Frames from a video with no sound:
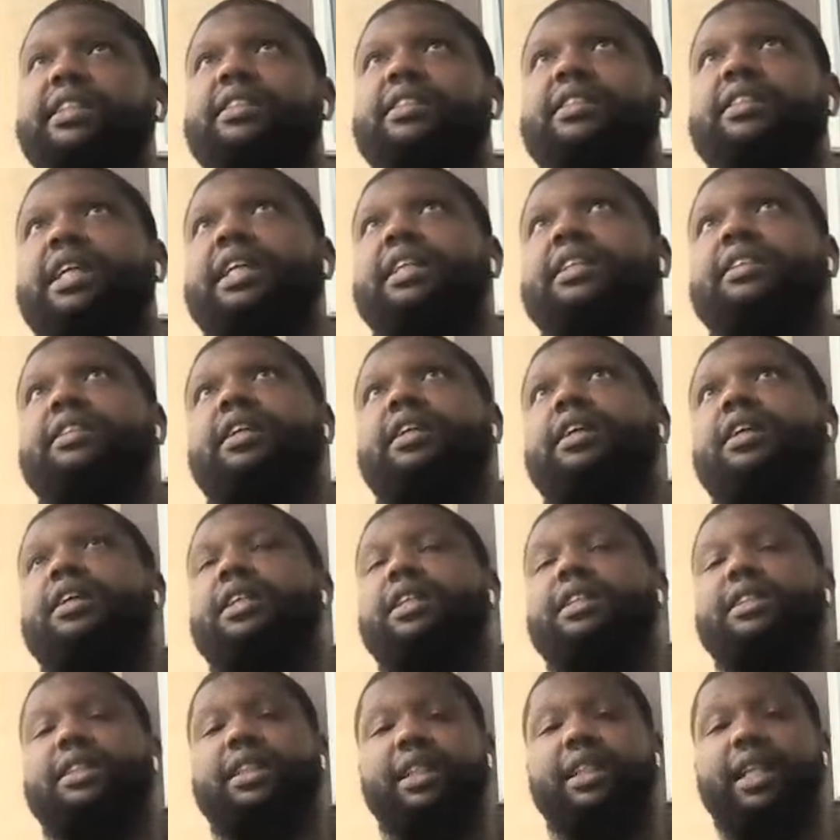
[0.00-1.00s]
It's like,
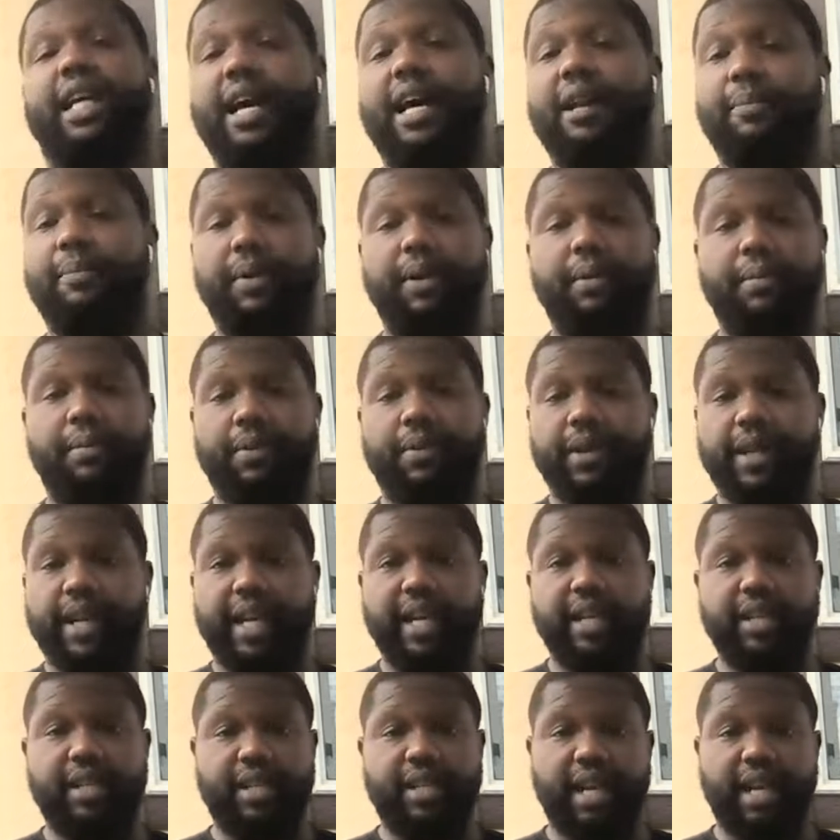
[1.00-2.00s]
dog, it's a lot of people in
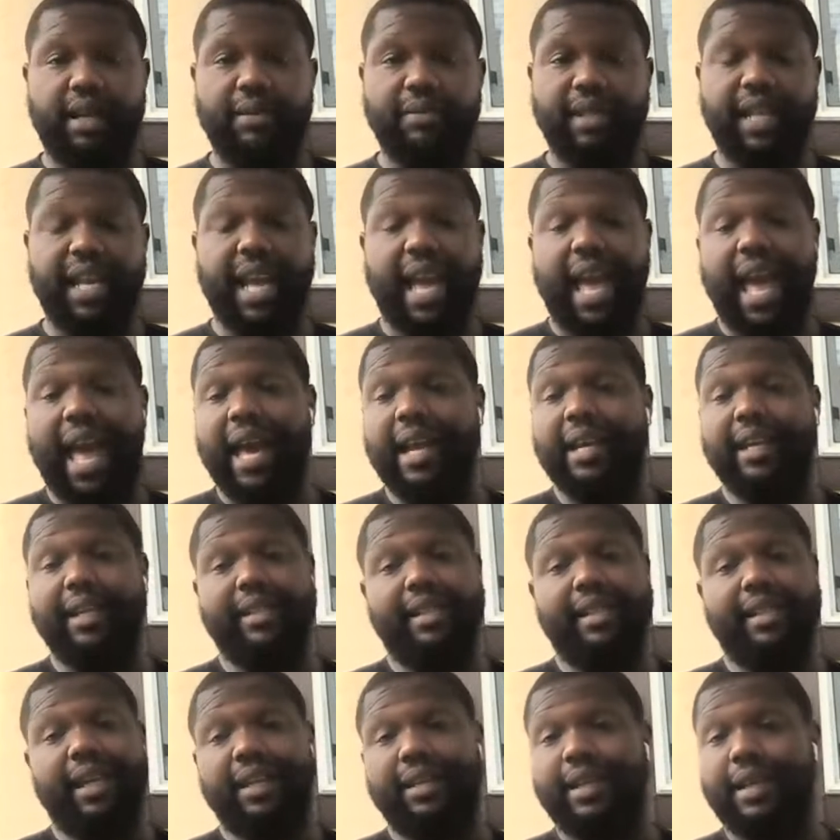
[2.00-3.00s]
their jobs, they had to
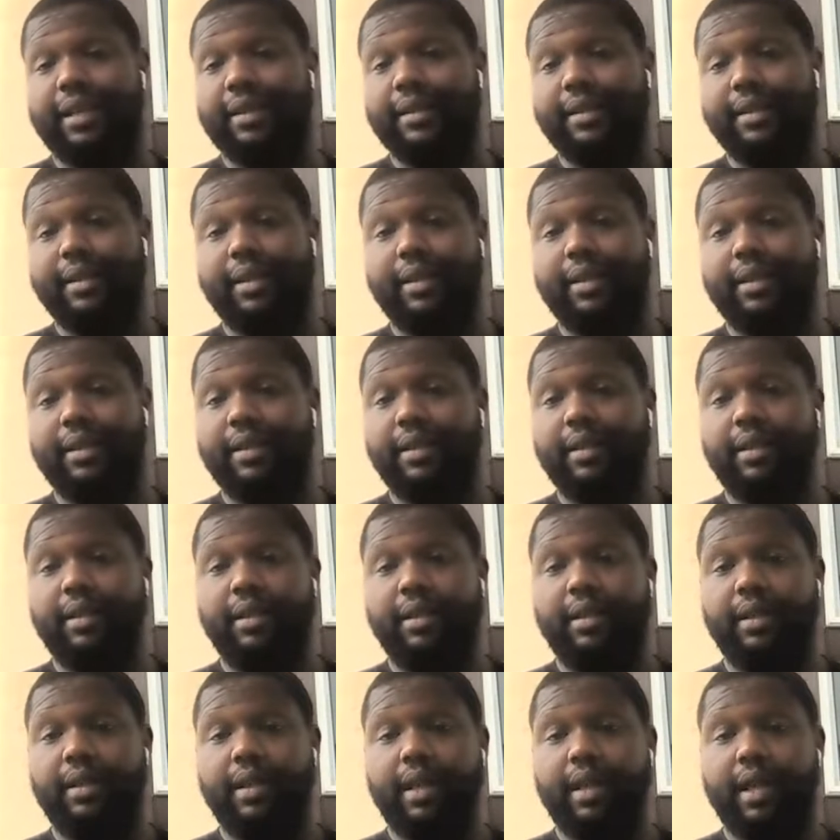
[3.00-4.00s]
take that shit.
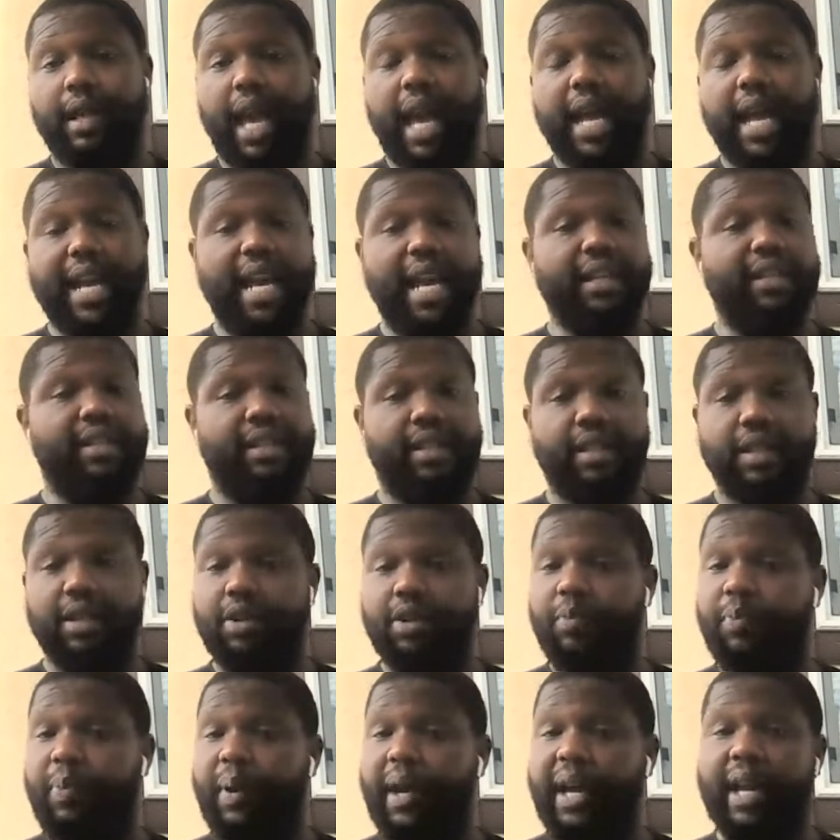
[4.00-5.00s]
And they
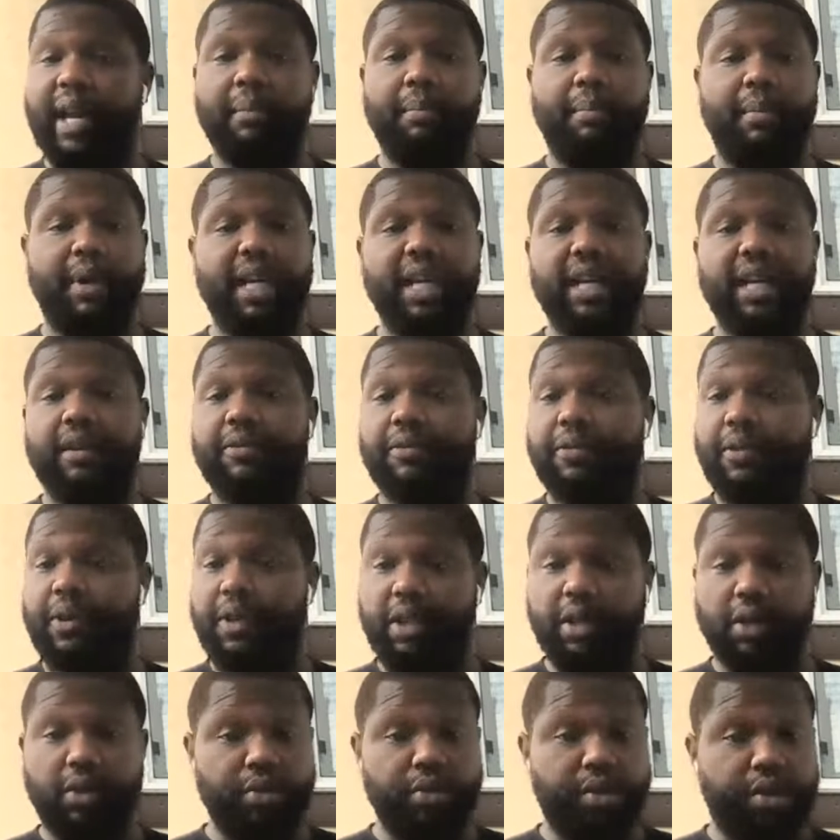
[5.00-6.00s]
still paying money for
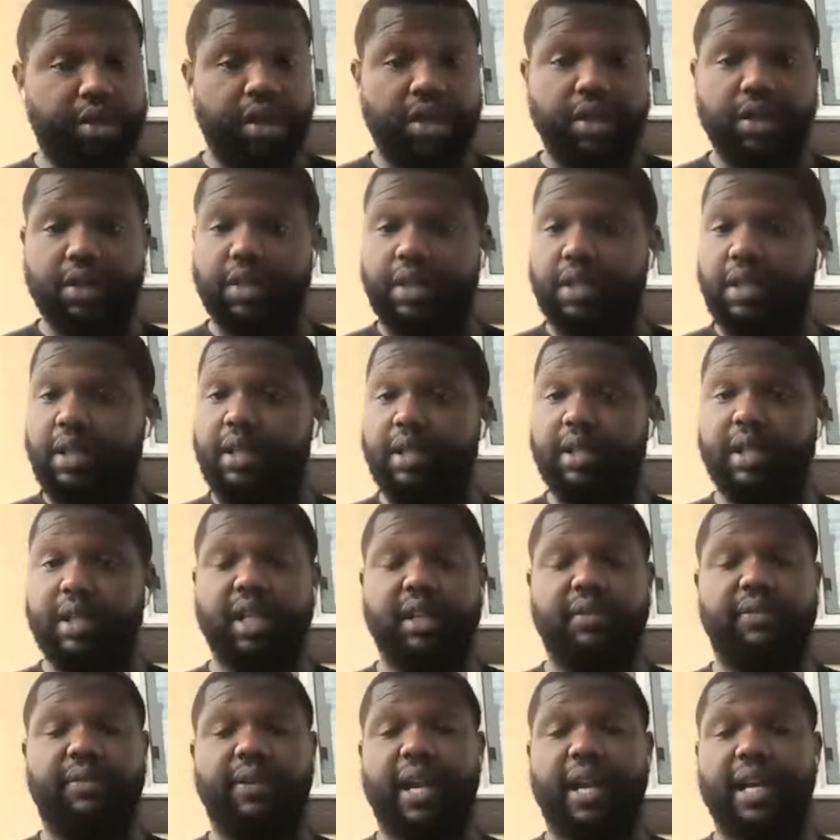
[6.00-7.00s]
your jersey and
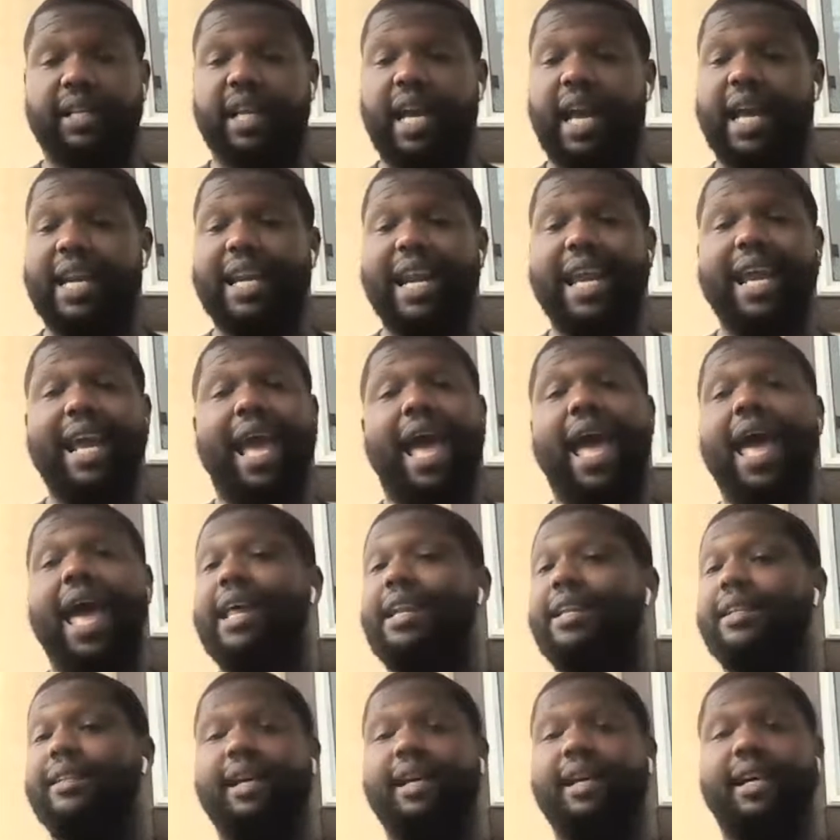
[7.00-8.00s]
stuff like that. And they
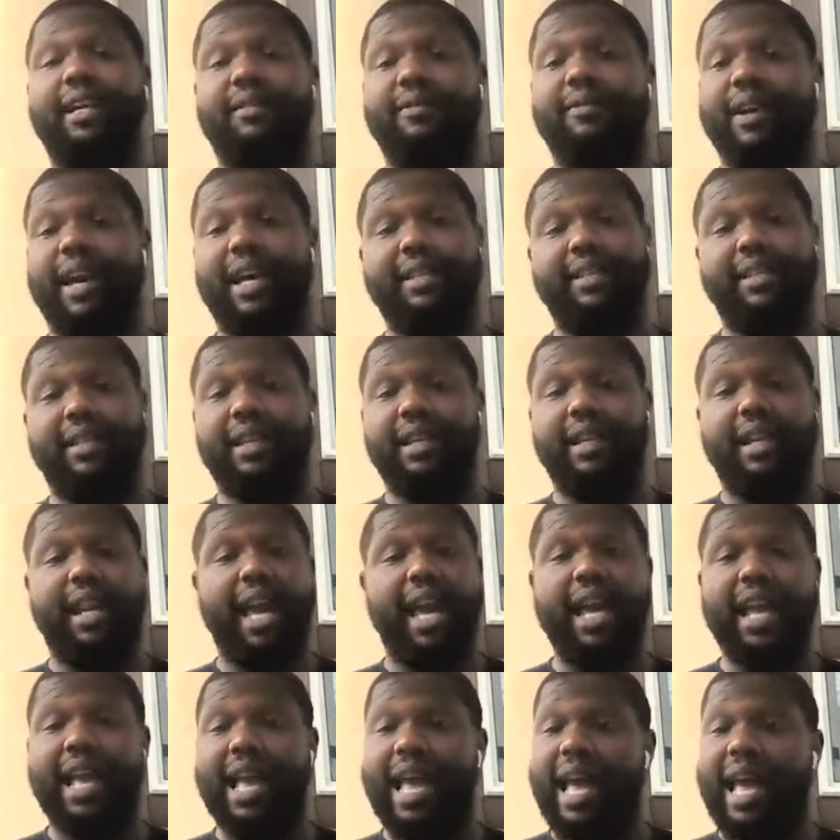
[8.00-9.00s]
had to take the vaccine.
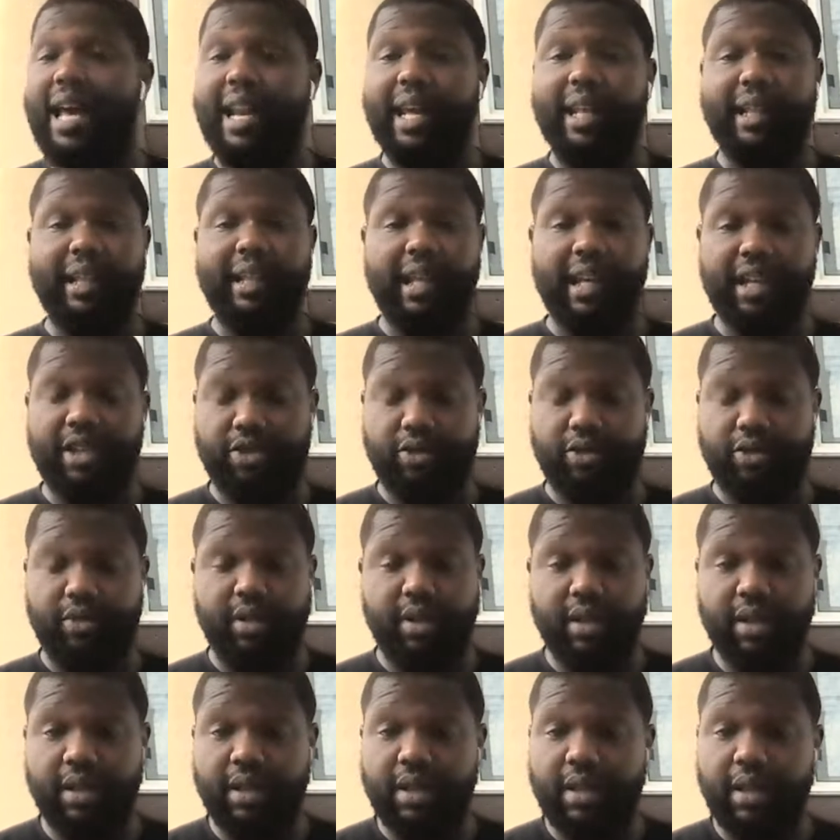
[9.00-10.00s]
They ain't had that luxury
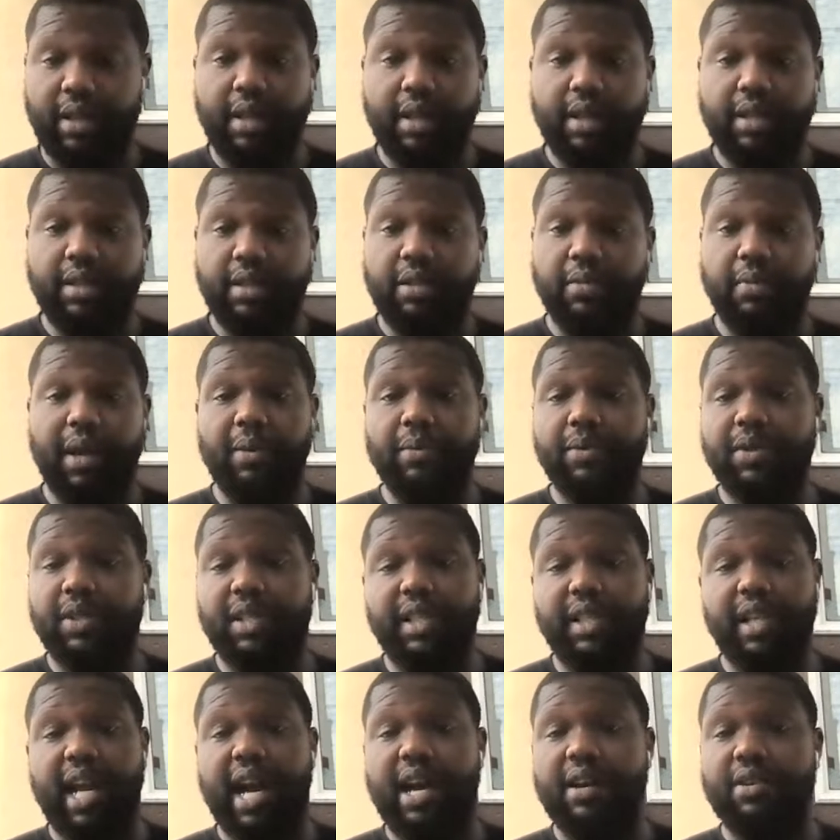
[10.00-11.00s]
to be able to
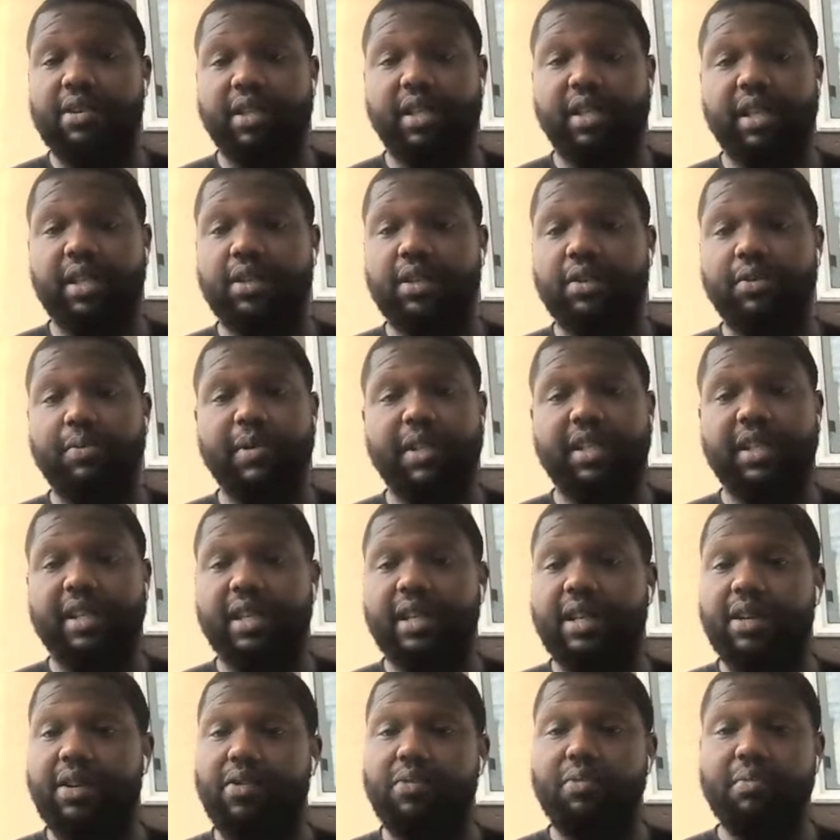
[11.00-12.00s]
sit down and still be
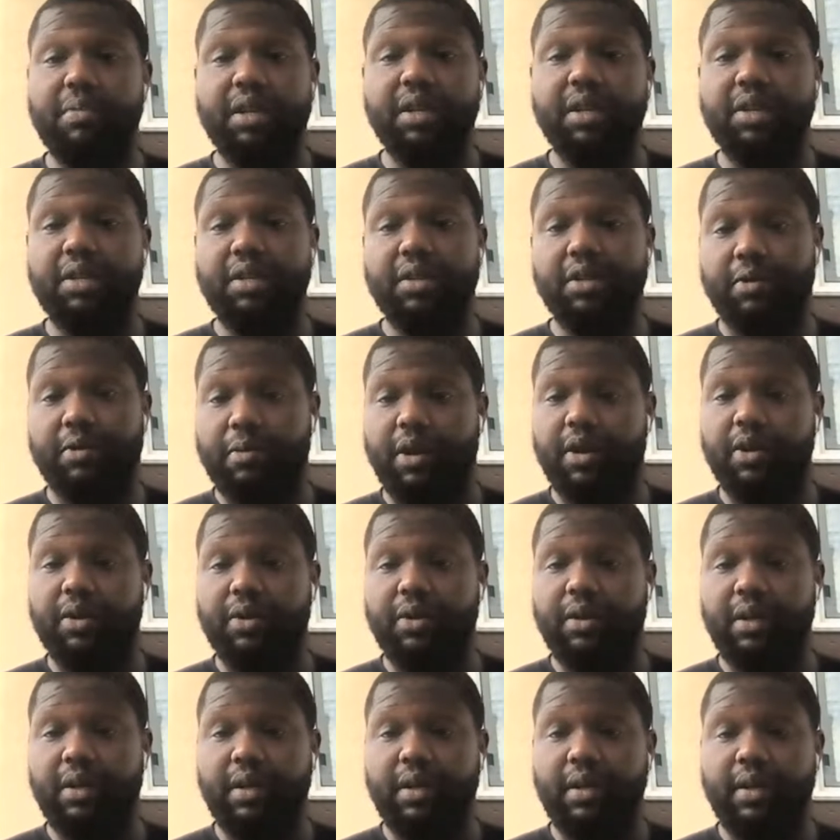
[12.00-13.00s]
sitting on millions, bro.